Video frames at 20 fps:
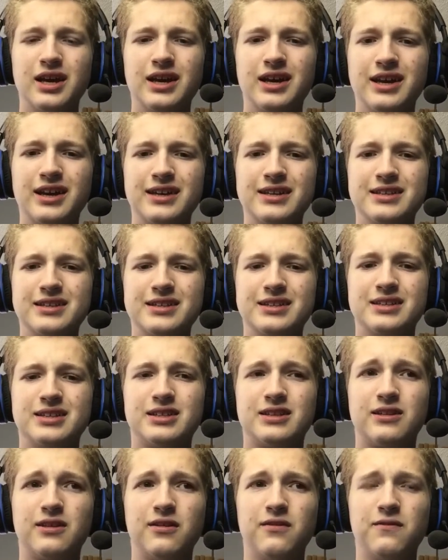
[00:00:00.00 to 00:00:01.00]
is,
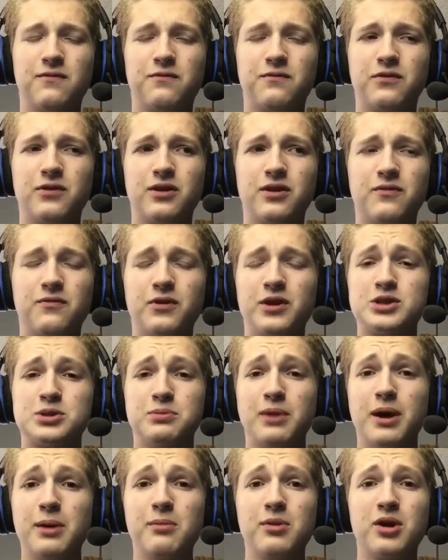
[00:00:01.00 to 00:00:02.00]
for as
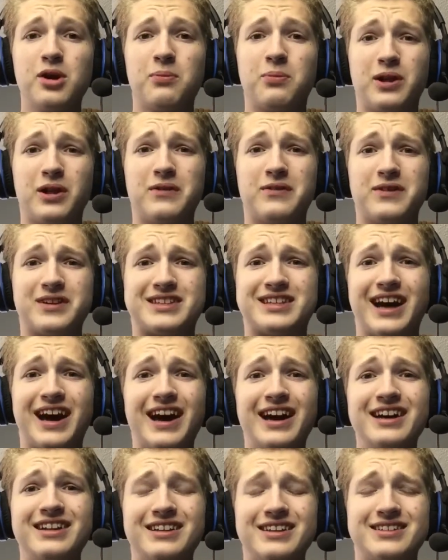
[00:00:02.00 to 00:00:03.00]
memorable of a
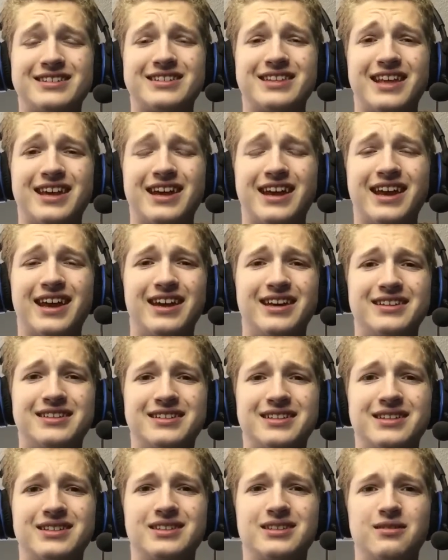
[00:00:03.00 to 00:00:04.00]
title as that has,
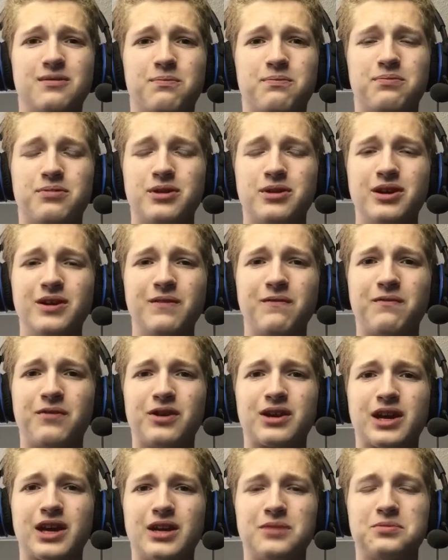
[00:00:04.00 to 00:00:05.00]
it's a pretty
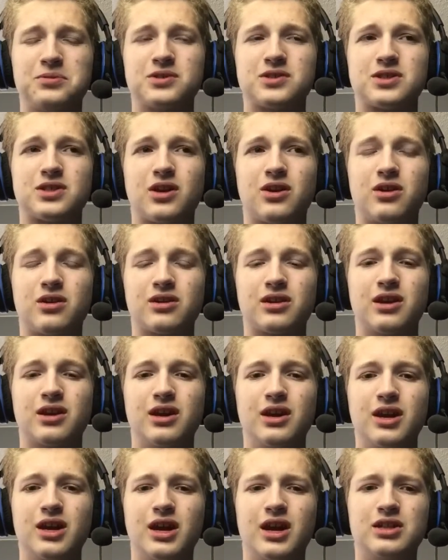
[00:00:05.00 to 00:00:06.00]
forgettable song
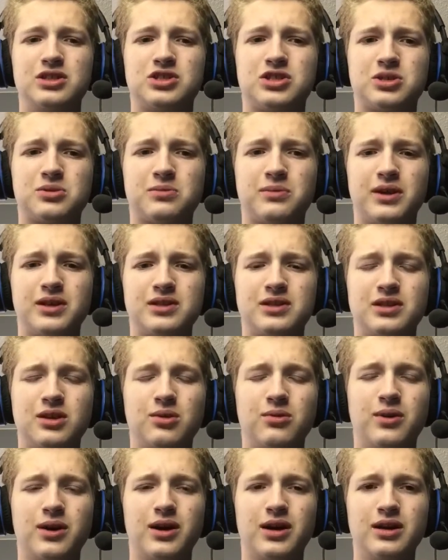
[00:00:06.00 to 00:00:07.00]
instrumentally
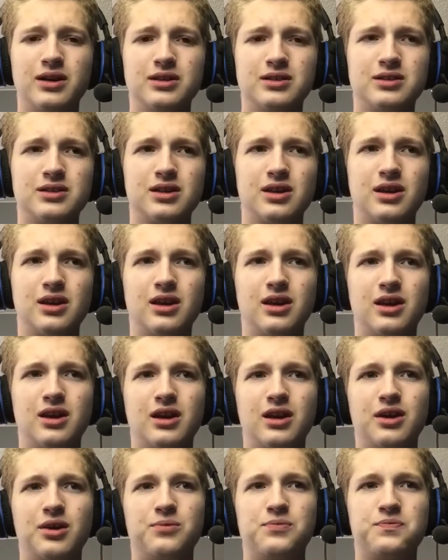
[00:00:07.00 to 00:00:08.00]
wise,
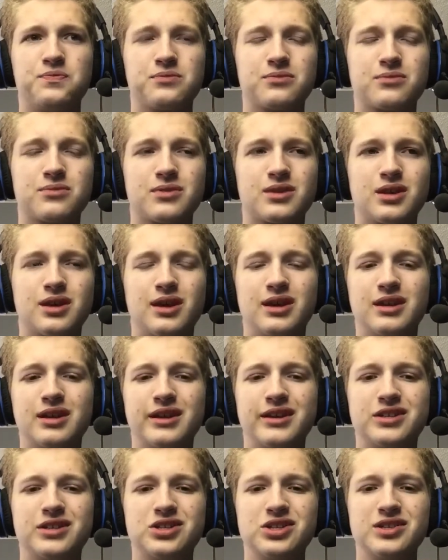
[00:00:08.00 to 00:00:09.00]
and
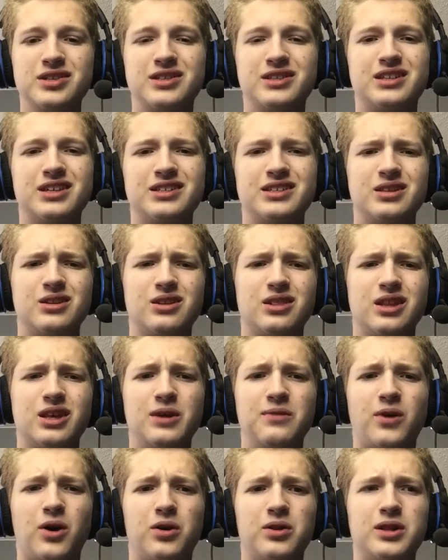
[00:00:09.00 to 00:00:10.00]
it just doesn't
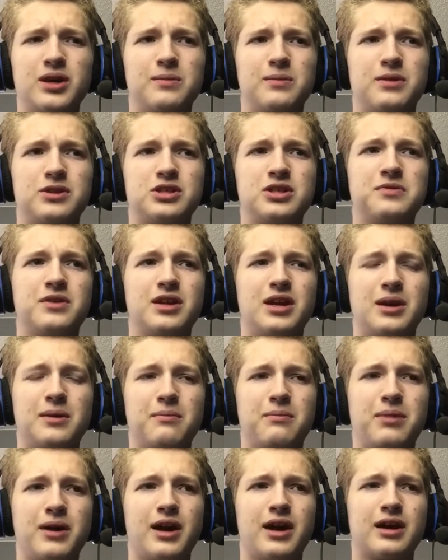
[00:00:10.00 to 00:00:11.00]
leave all that much of an
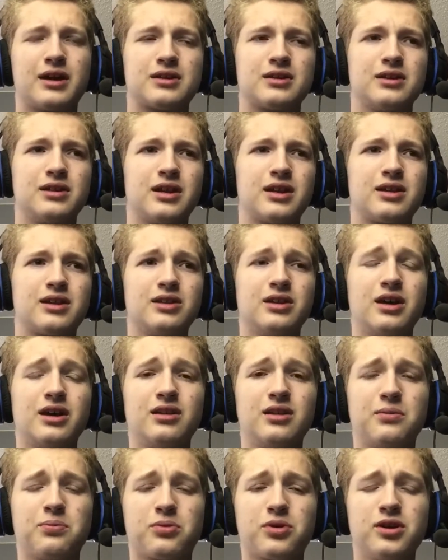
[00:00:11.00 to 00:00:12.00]
impact like a lot
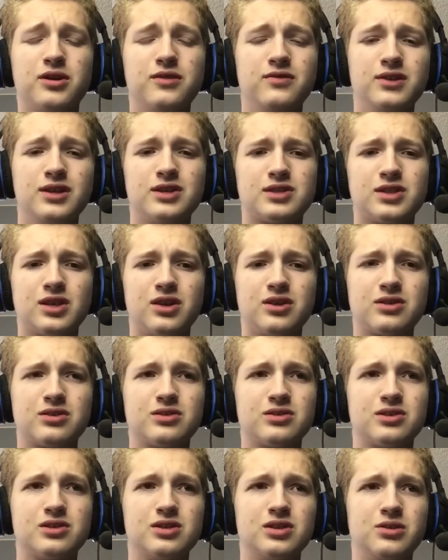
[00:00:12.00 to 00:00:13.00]
of the previous
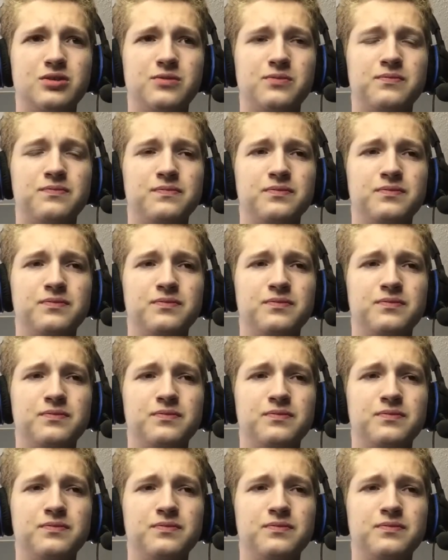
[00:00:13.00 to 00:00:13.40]
songs do.